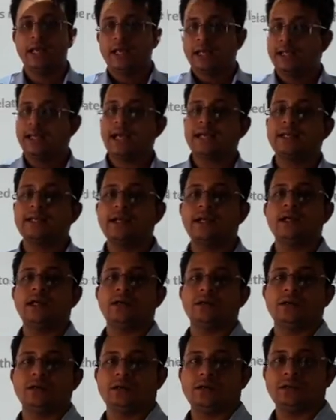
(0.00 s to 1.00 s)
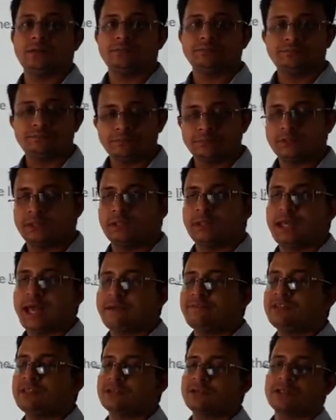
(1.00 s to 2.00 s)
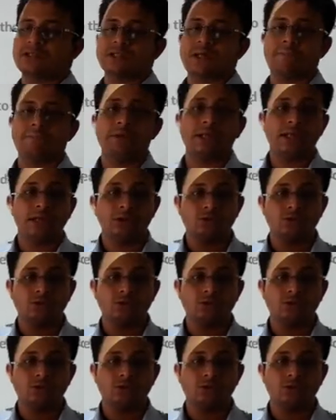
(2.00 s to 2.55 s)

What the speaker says: That the life insurance company